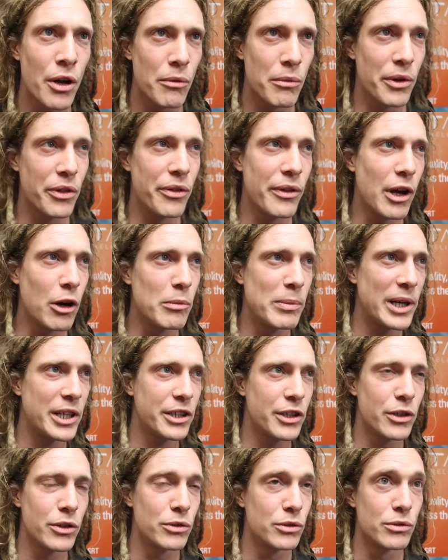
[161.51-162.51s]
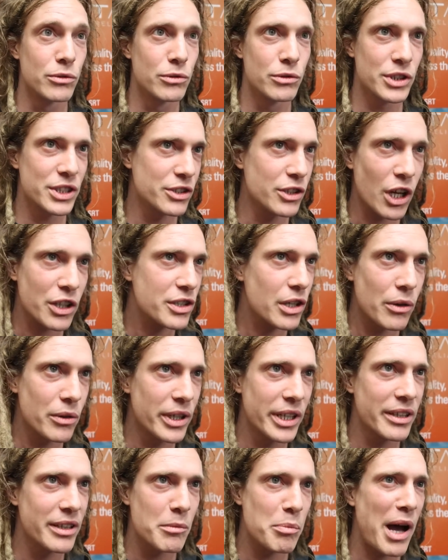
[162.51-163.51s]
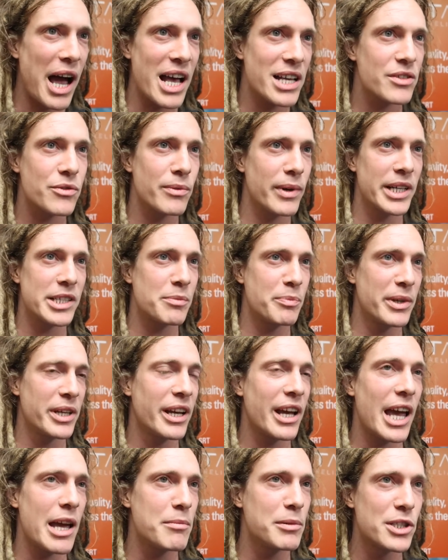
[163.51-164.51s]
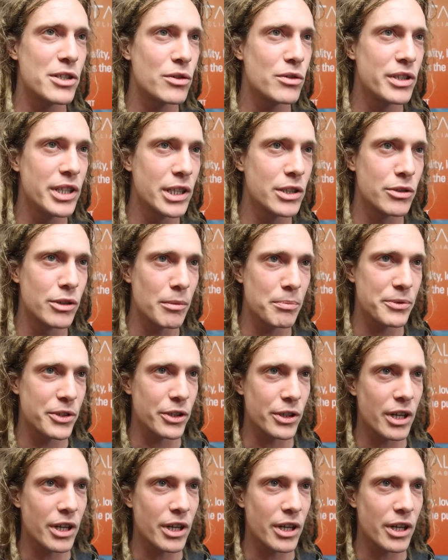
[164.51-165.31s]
with nobody who is not owning the passphrase being able to decrypt